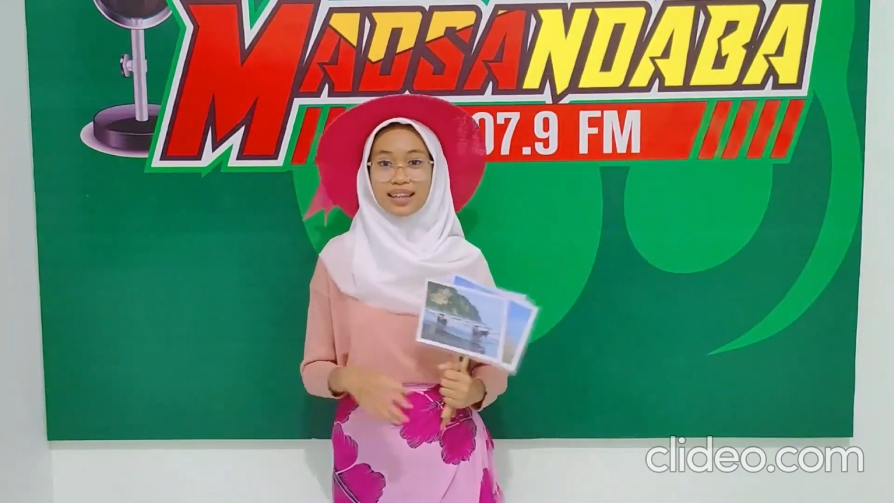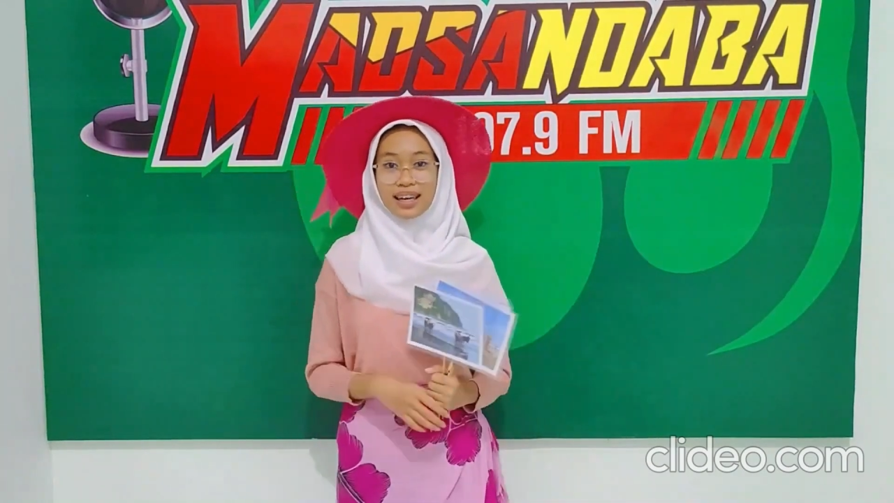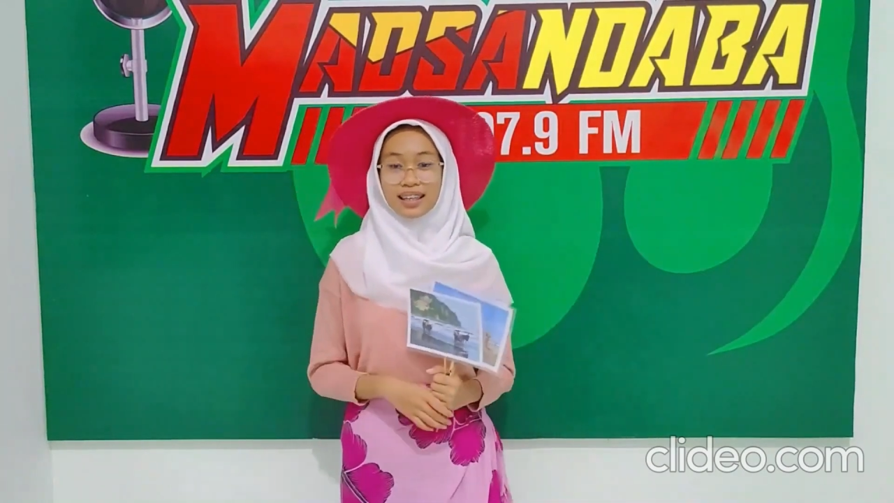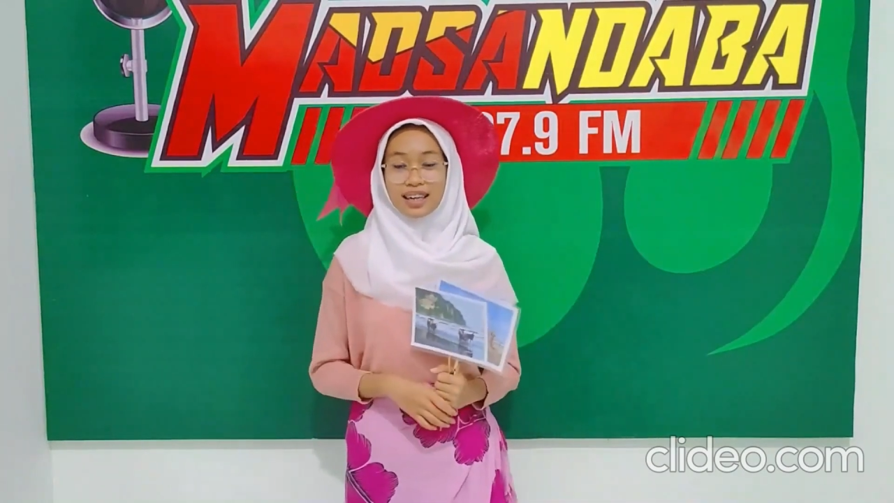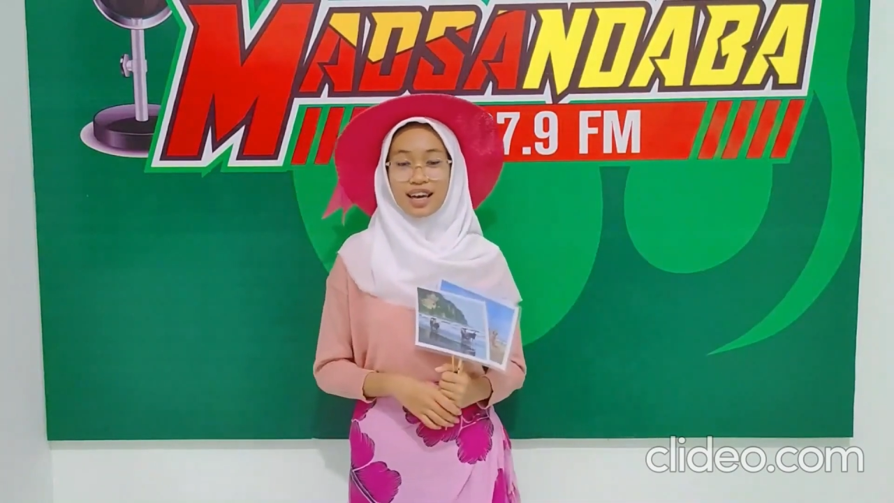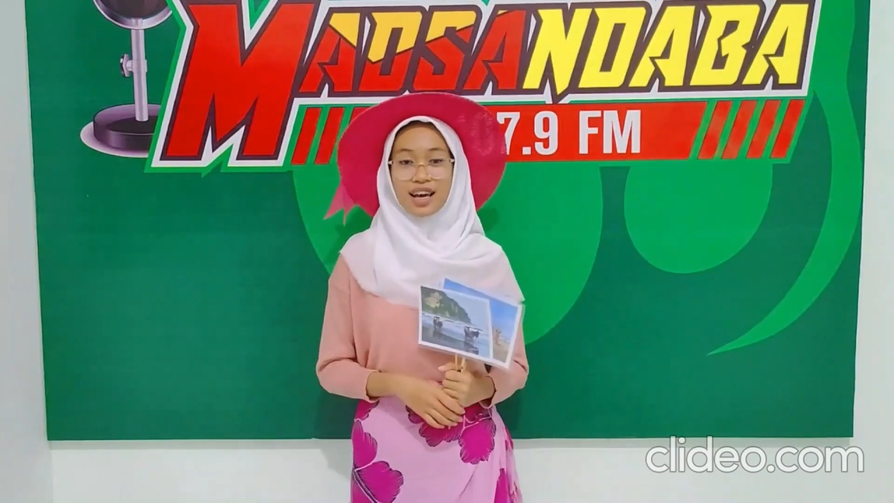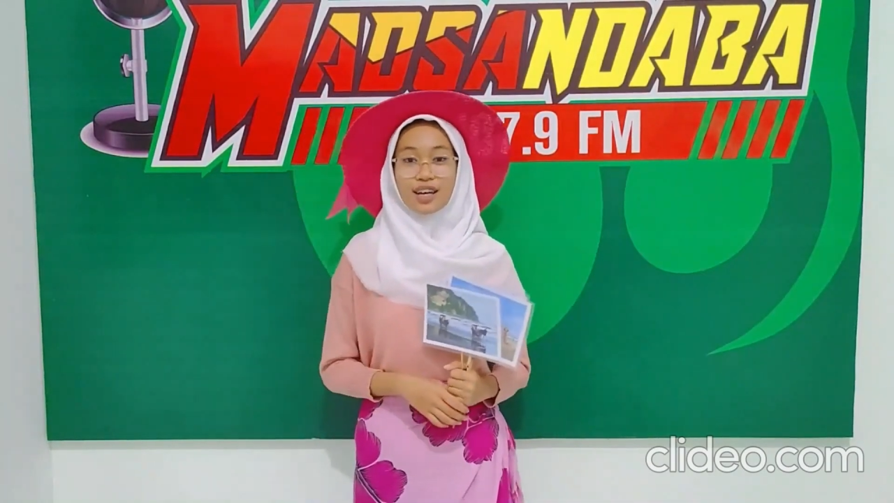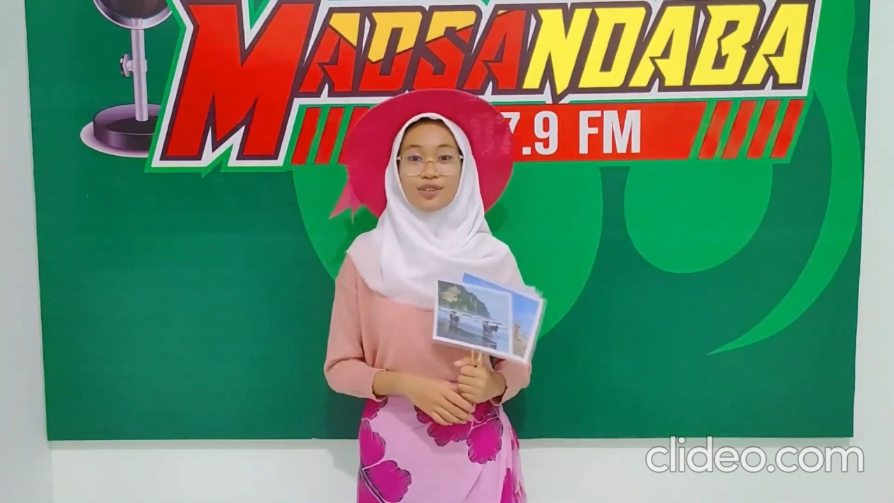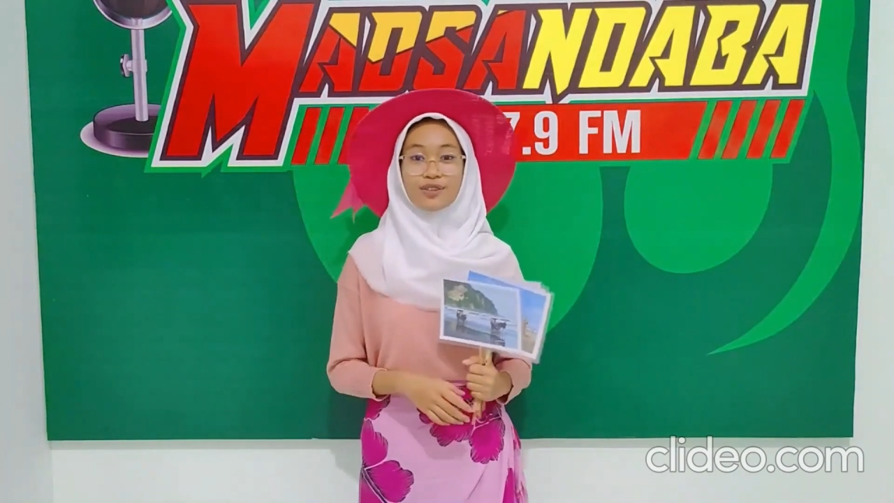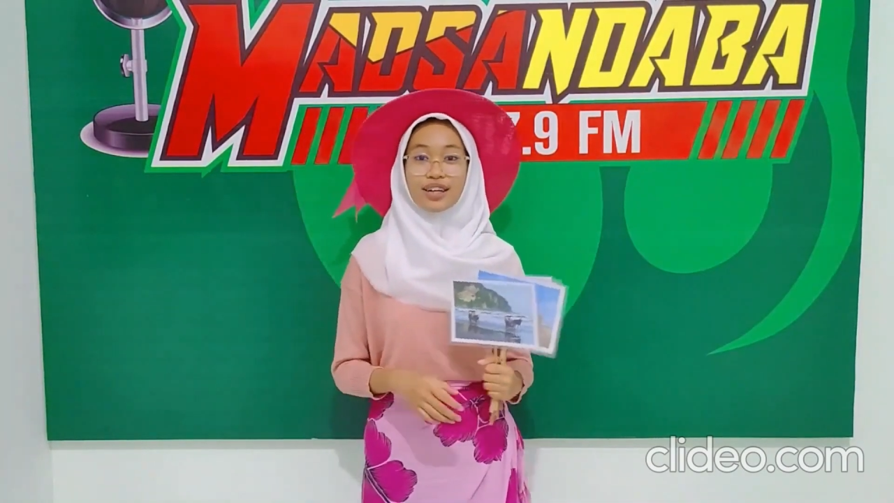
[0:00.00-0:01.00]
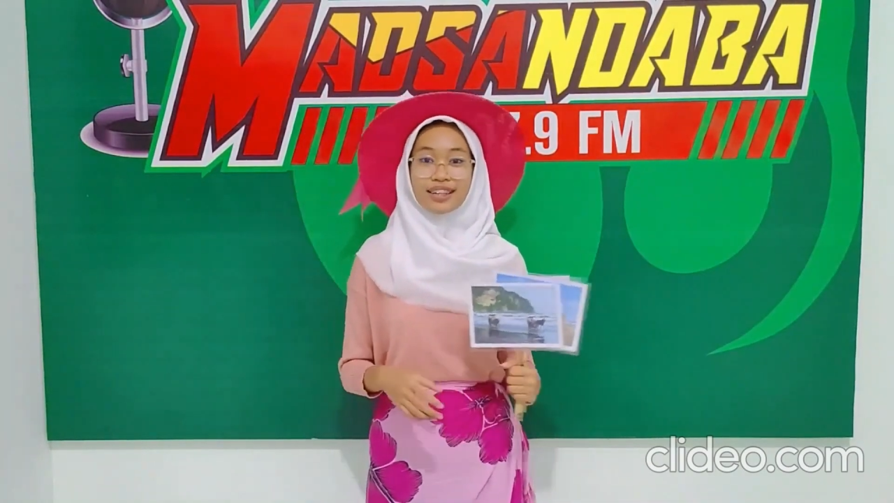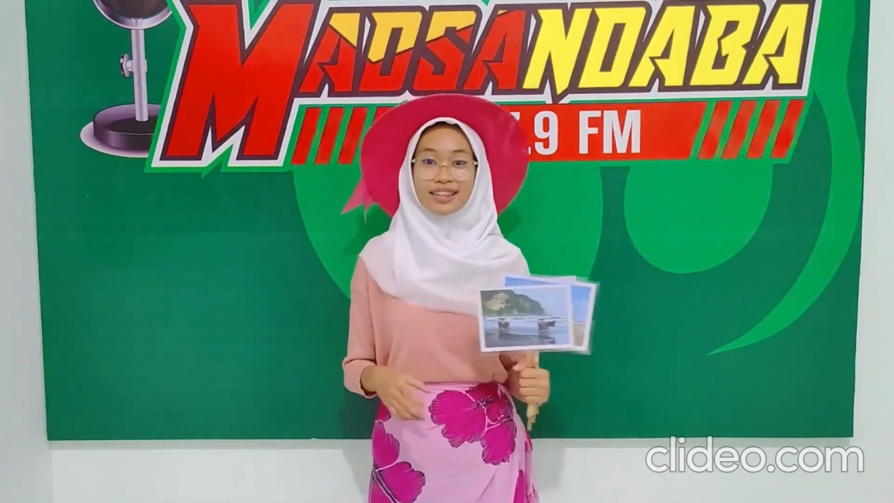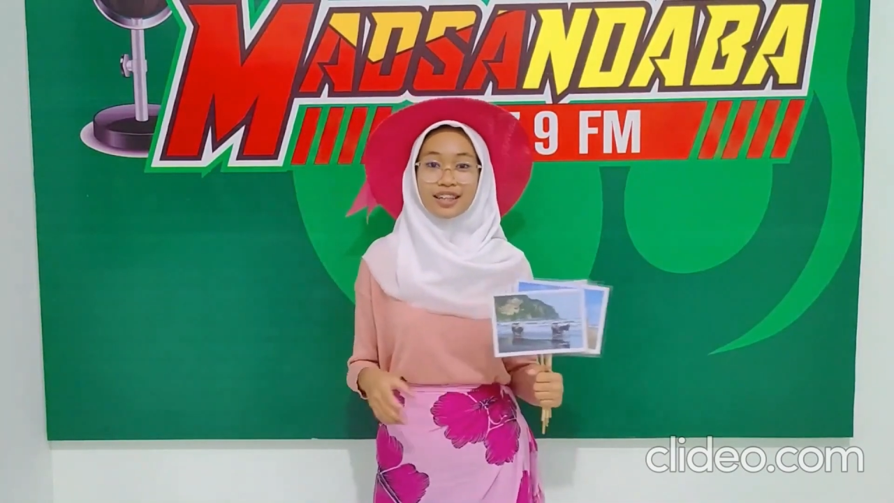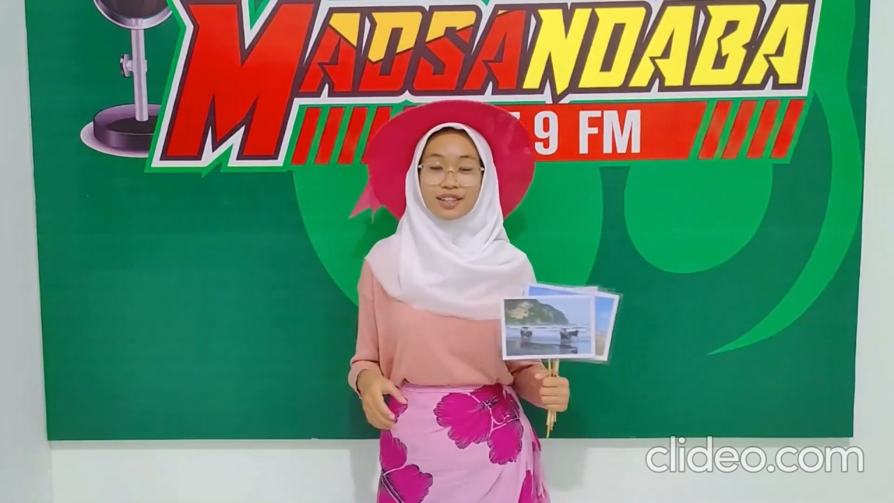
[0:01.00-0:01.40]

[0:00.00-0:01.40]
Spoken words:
there. You can